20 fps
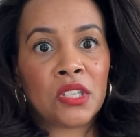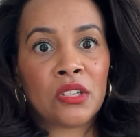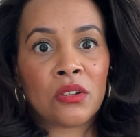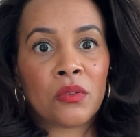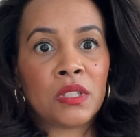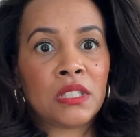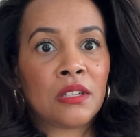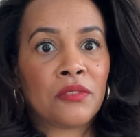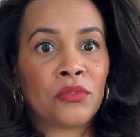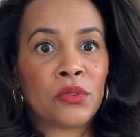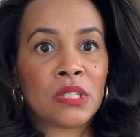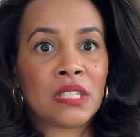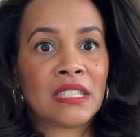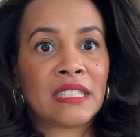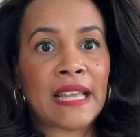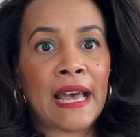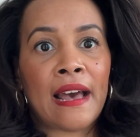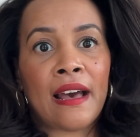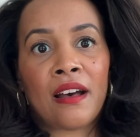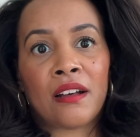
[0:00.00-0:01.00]
you know a different
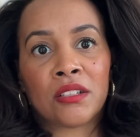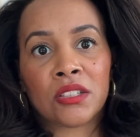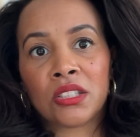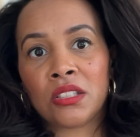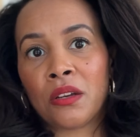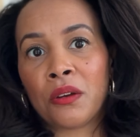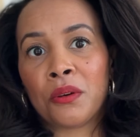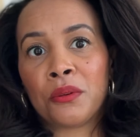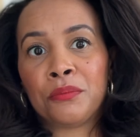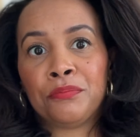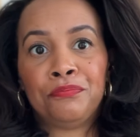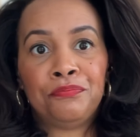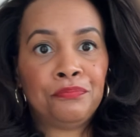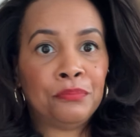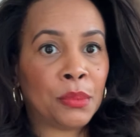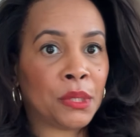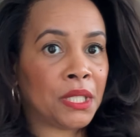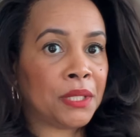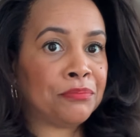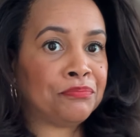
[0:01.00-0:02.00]
style. So,
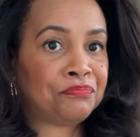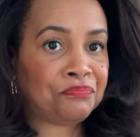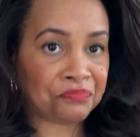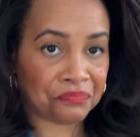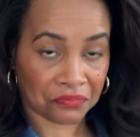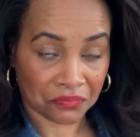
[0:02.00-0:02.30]
but